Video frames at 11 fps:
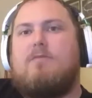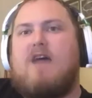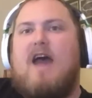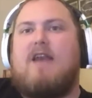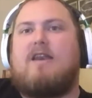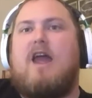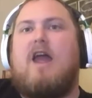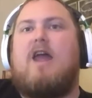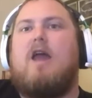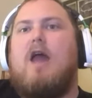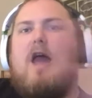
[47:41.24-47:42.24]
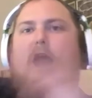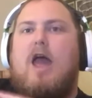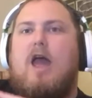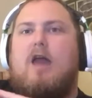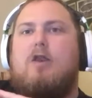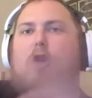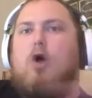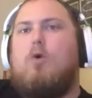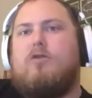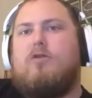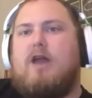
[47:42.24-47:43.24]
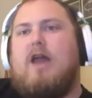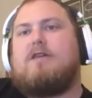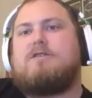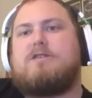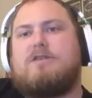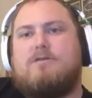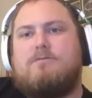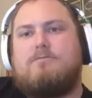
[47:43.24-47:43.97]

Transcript: that day and no other days.